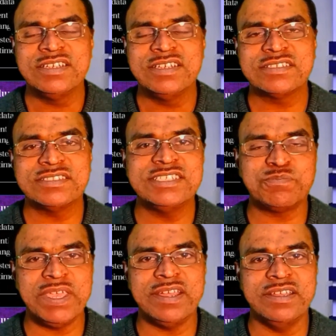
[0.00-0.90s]
the
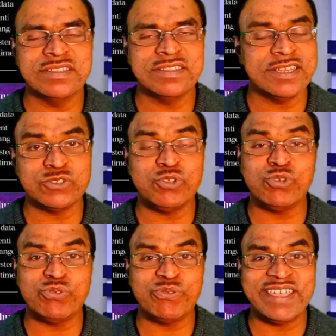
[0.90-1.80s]
speed, that is
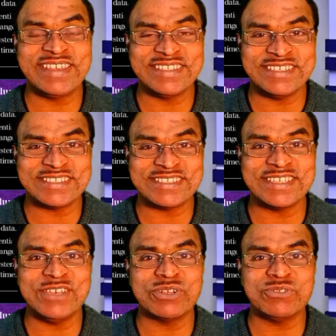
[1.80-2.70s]
due weightage is
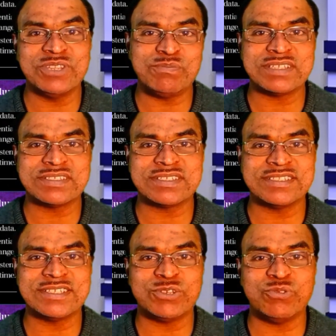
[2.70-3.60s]
given to the
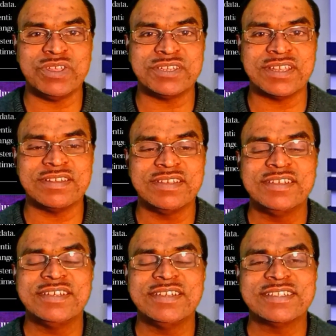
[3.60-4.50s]
present situation.
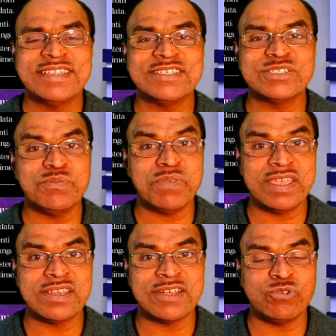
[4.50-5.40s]
That is the
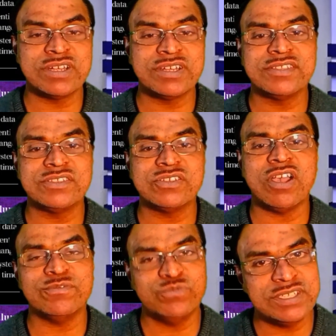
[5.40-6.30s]
main advantage
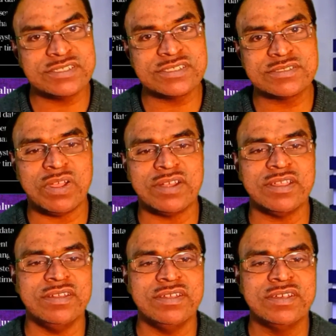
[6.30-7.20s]
of this
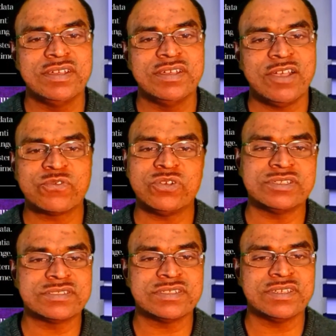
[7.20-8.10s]
model. Of
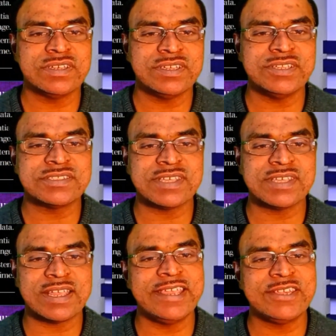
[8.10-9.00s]
course, it is
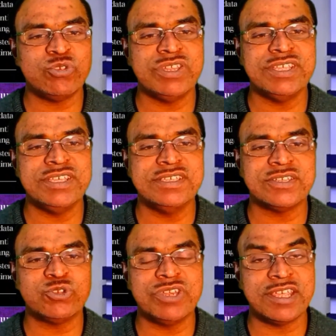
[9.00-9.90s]
relatively
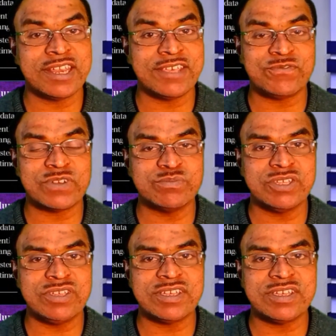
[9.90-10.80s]
easy to derive from
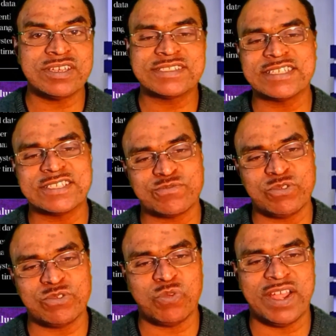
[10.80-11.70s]
the
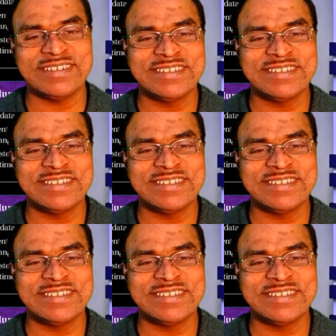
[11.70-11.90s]
successful one.